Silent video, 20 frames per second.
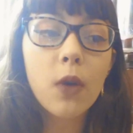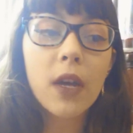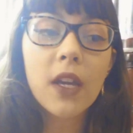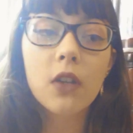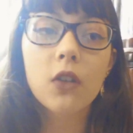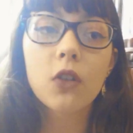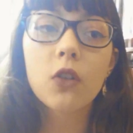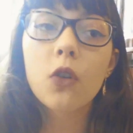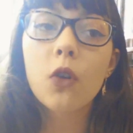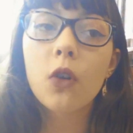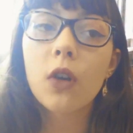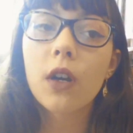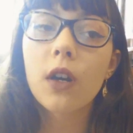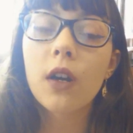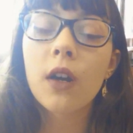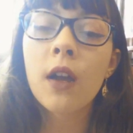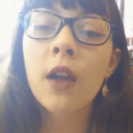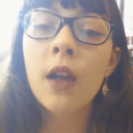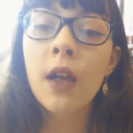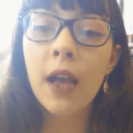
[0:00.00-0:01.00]
quite sure
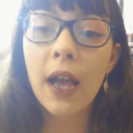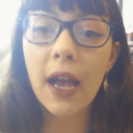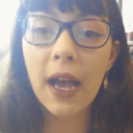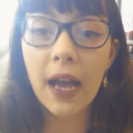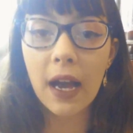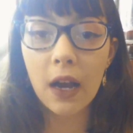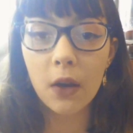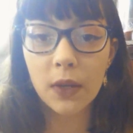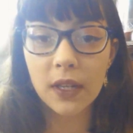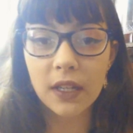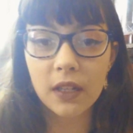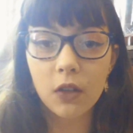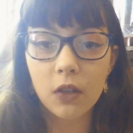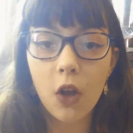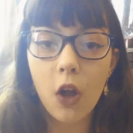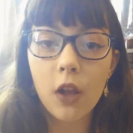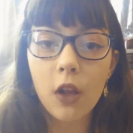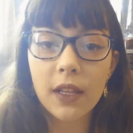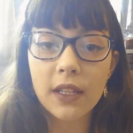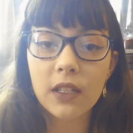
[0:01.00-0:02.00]
how it'll
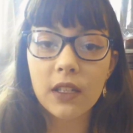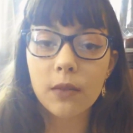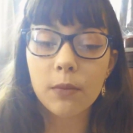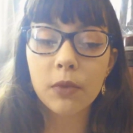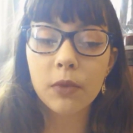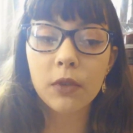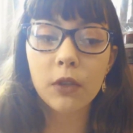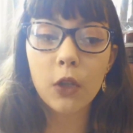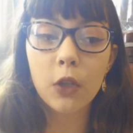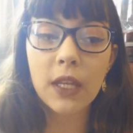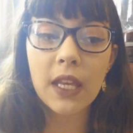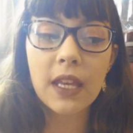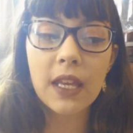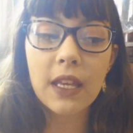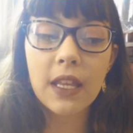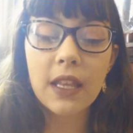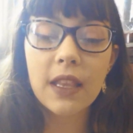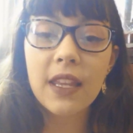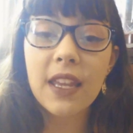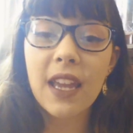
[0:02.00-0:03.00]
all end up
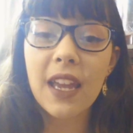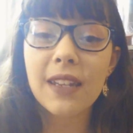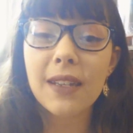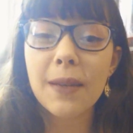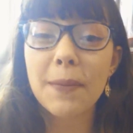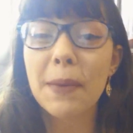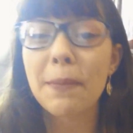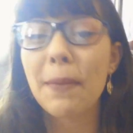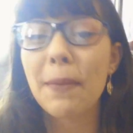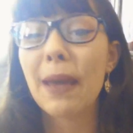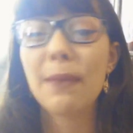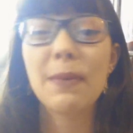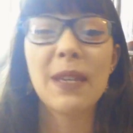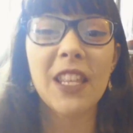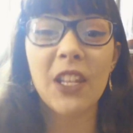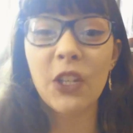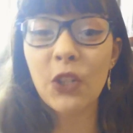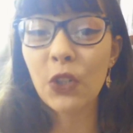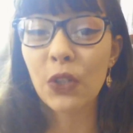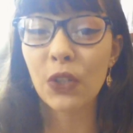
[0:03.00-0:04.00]
looking in the end. I mean, maybe
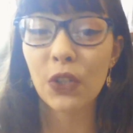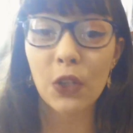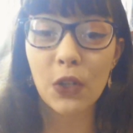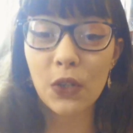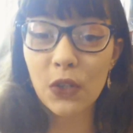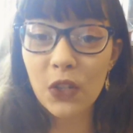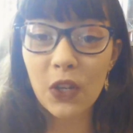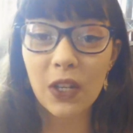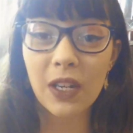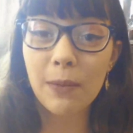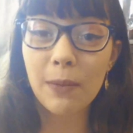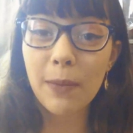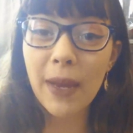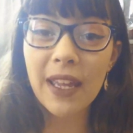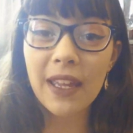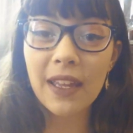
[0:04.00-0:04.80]
this just looks good in my